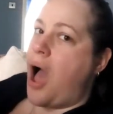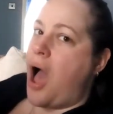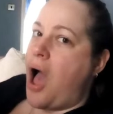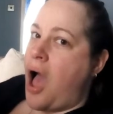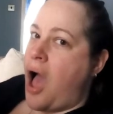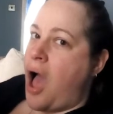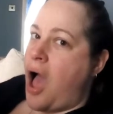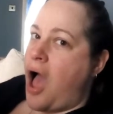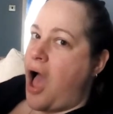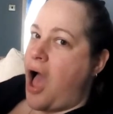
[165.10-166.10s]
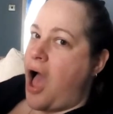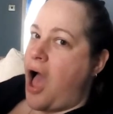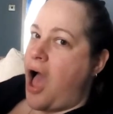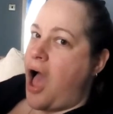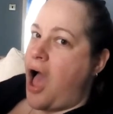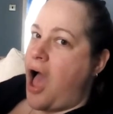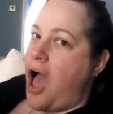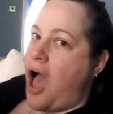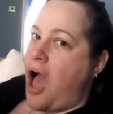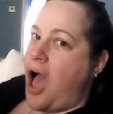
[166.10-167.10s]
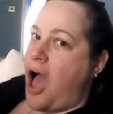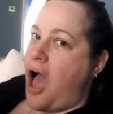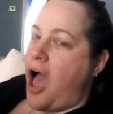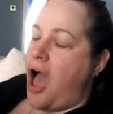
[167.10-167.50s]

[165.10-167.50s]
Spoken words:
(silence)